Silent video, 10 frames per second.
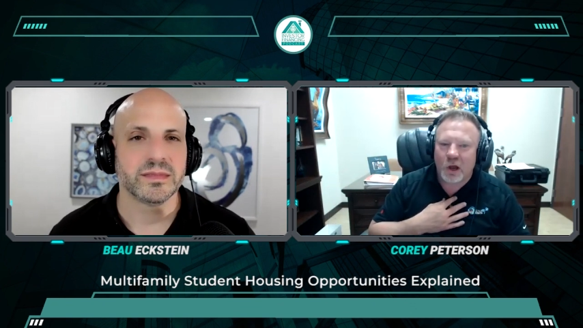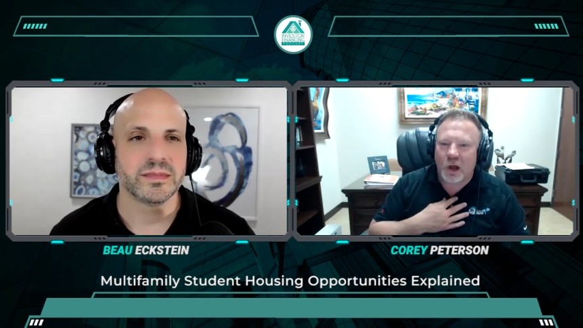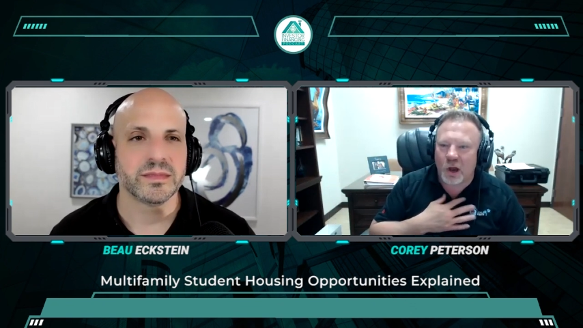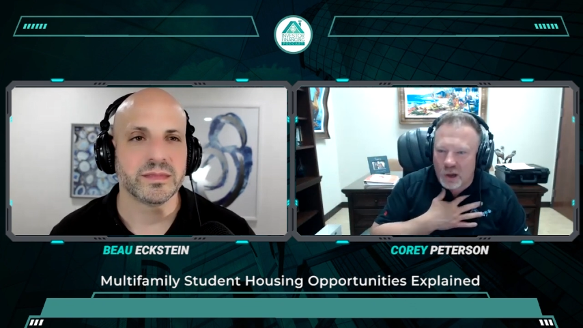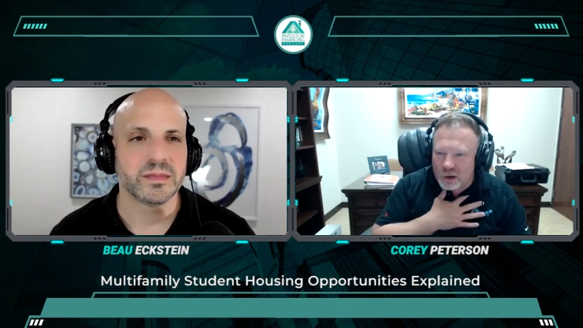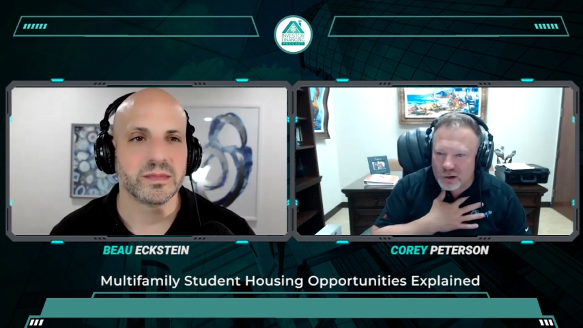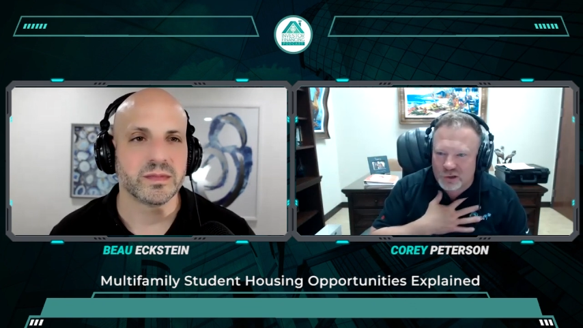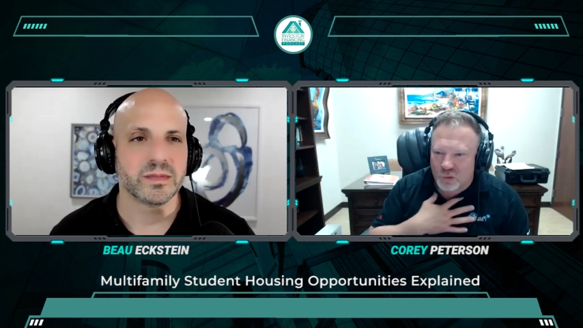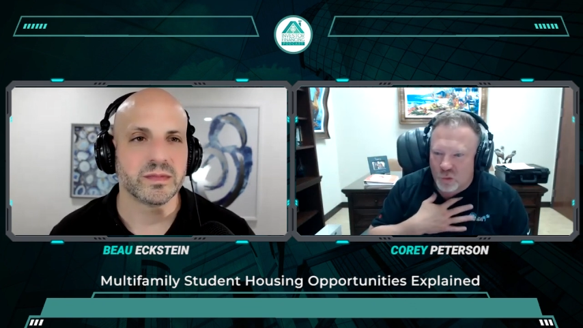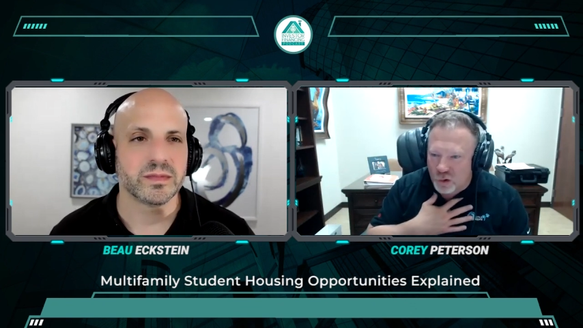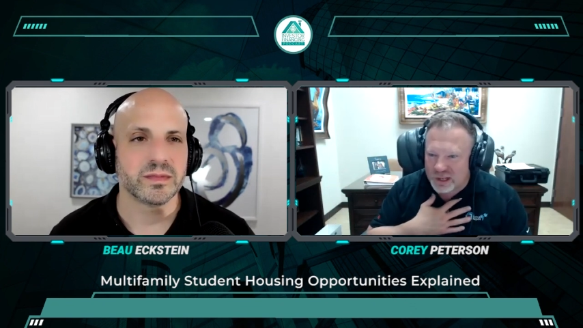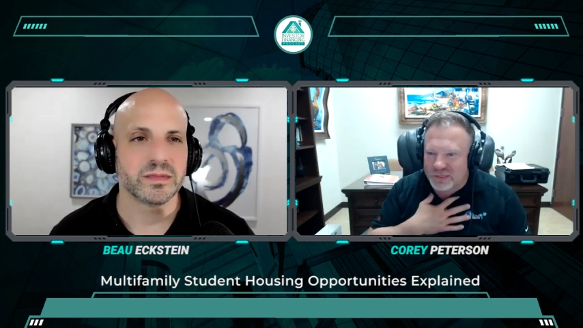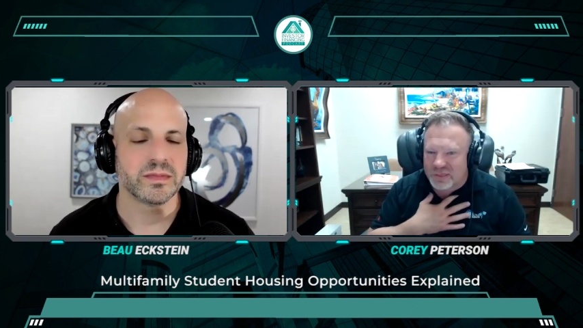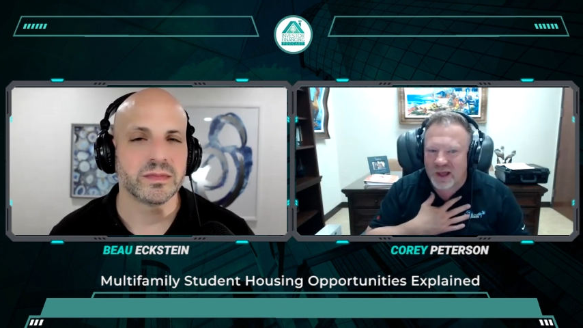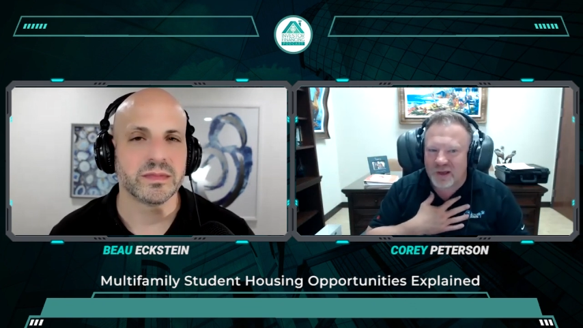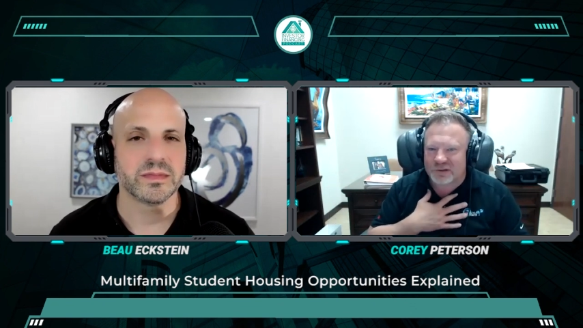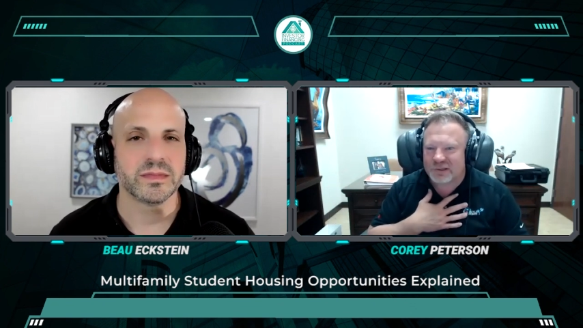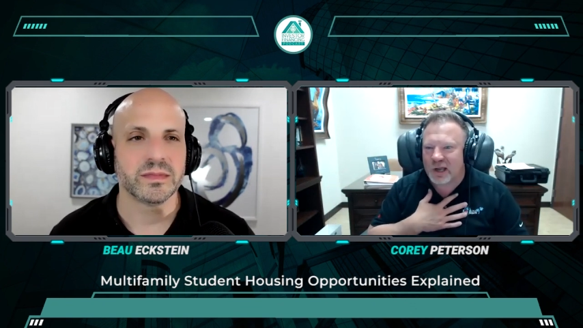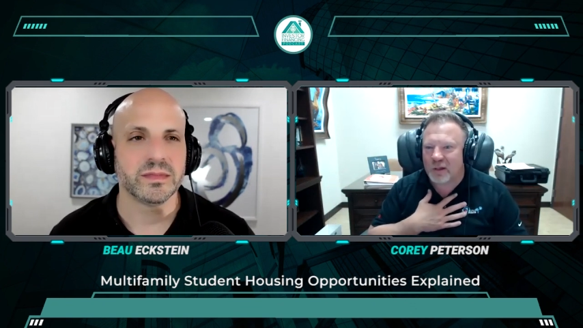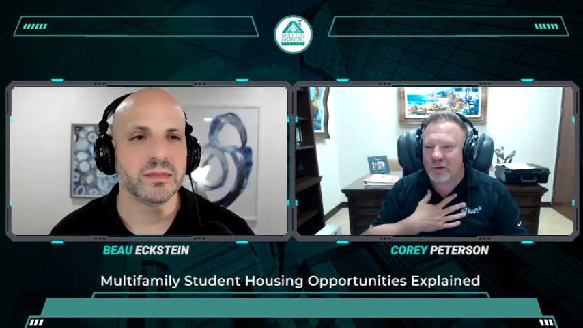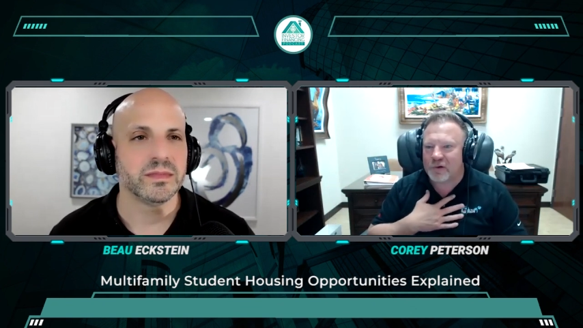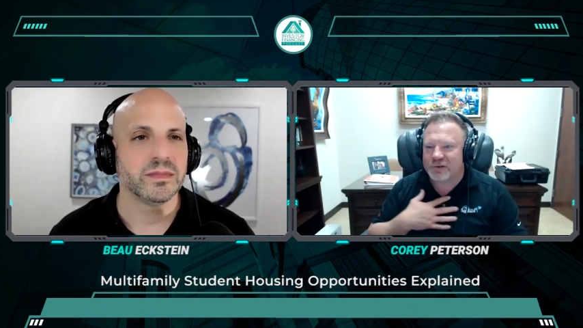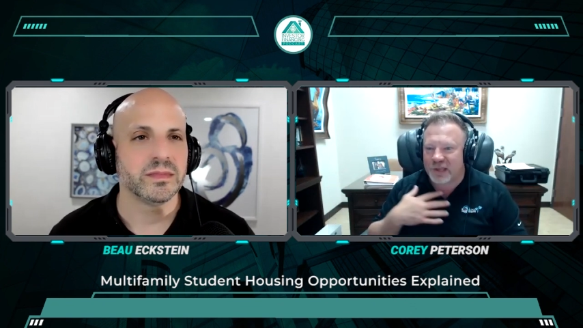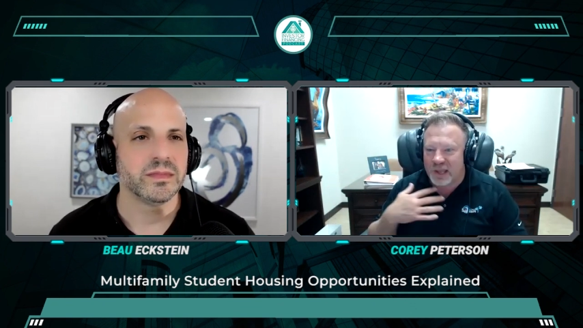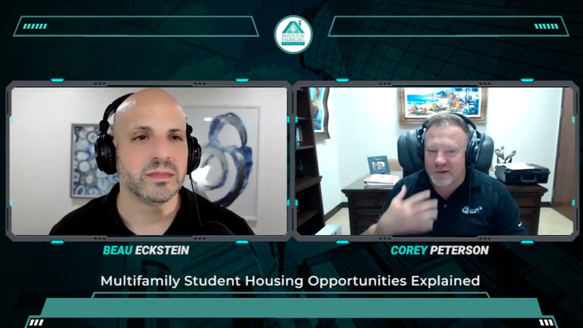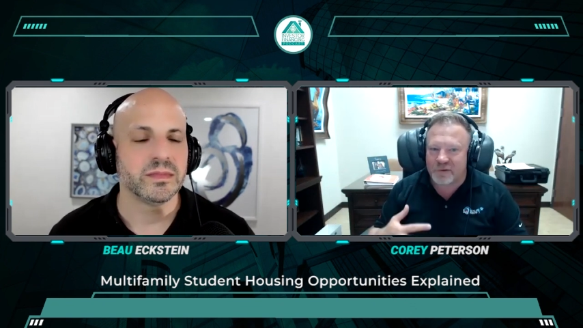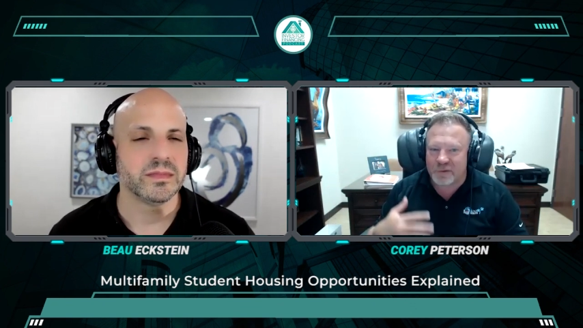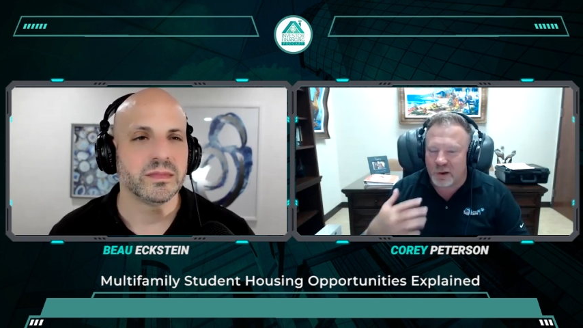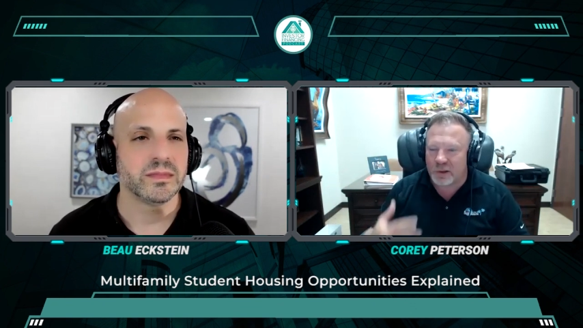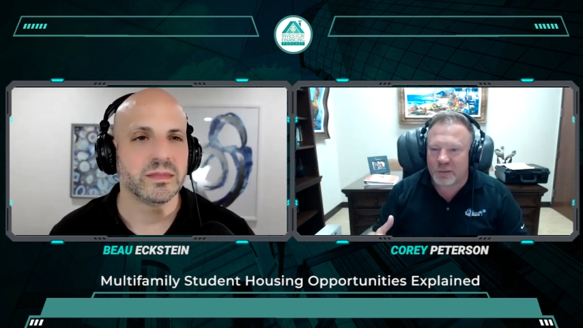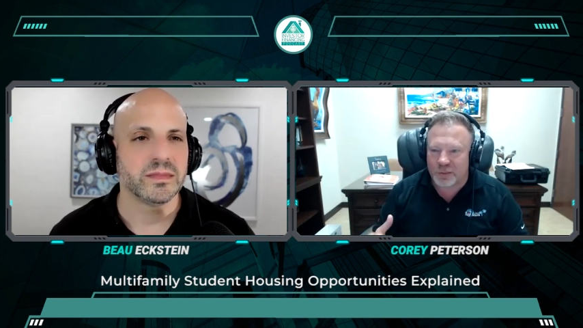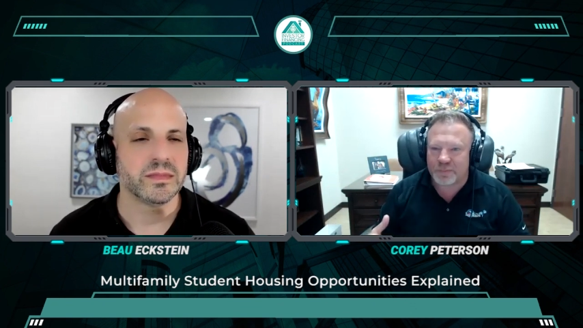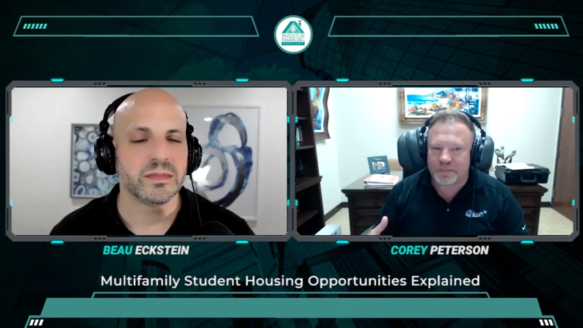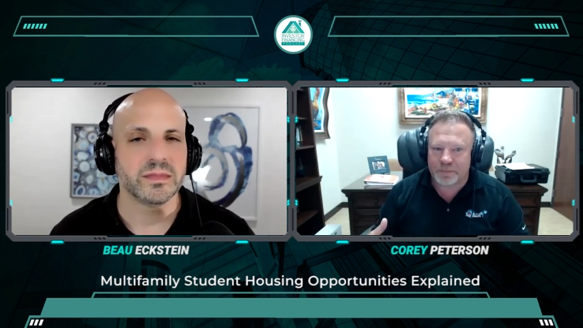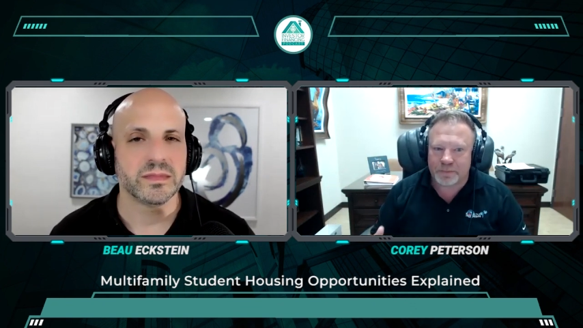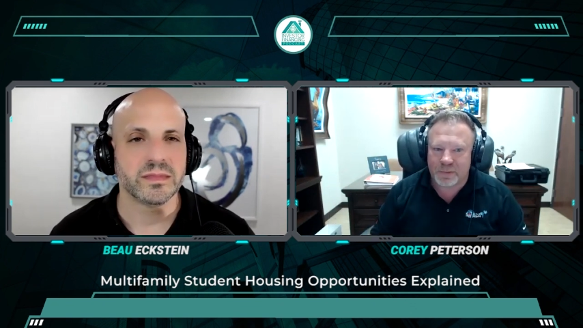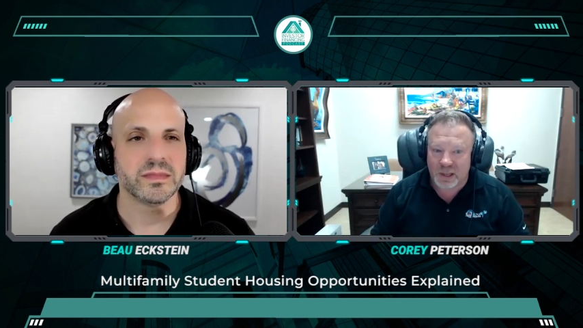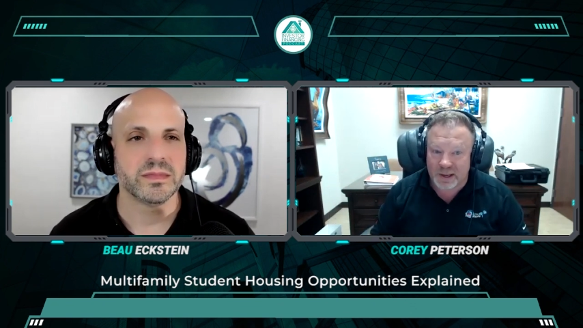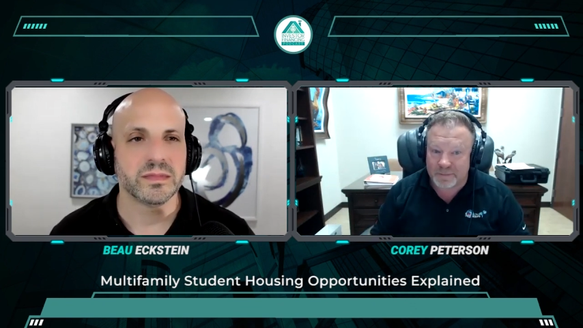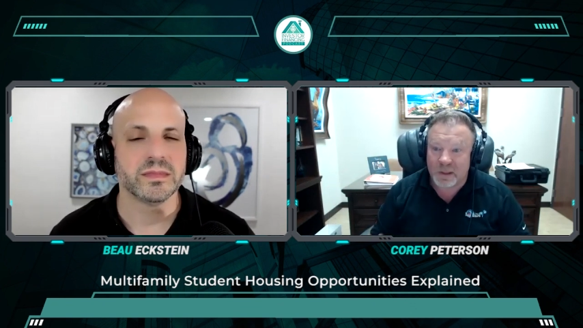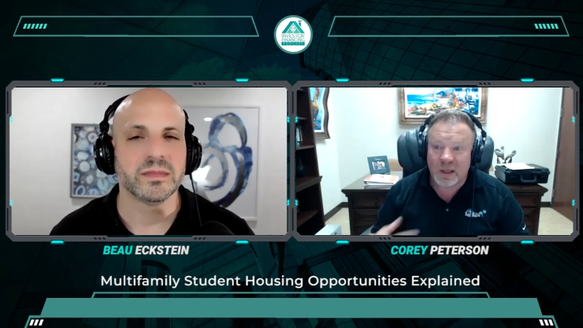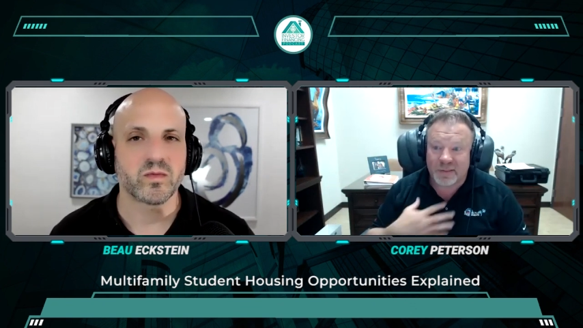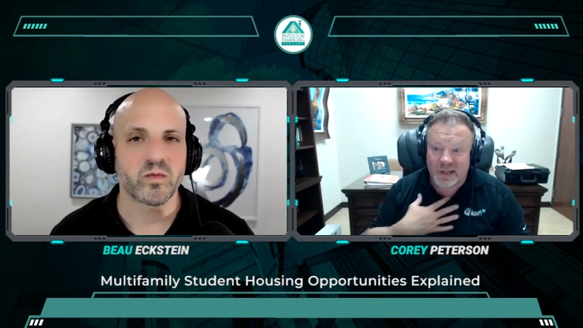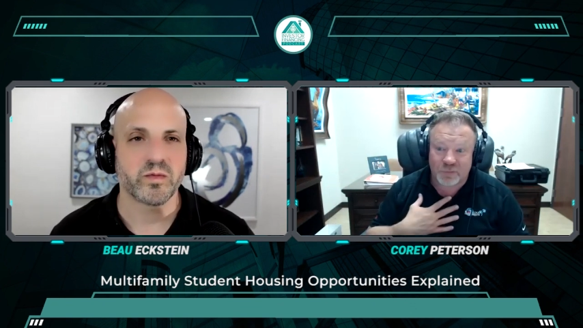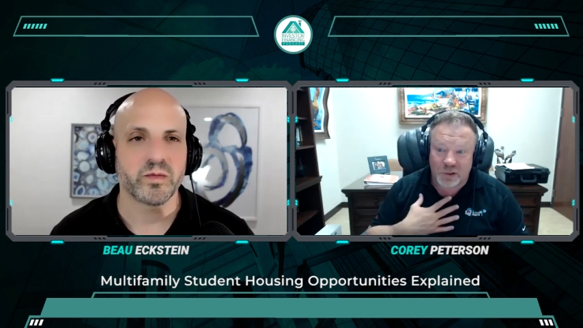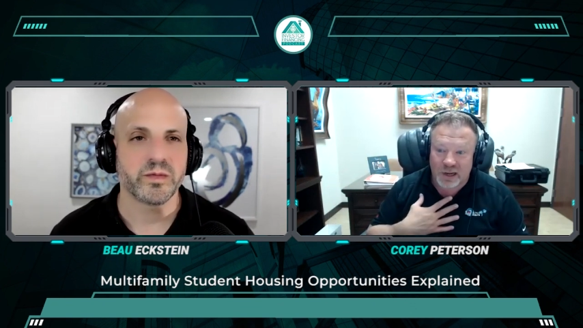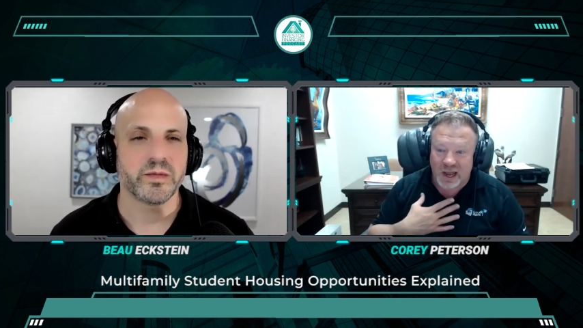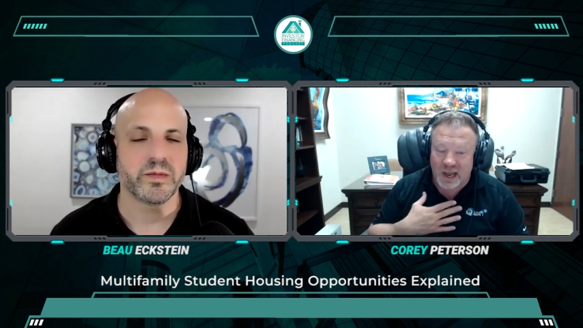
Speaker 1: $120,000 every month. Okay. That's what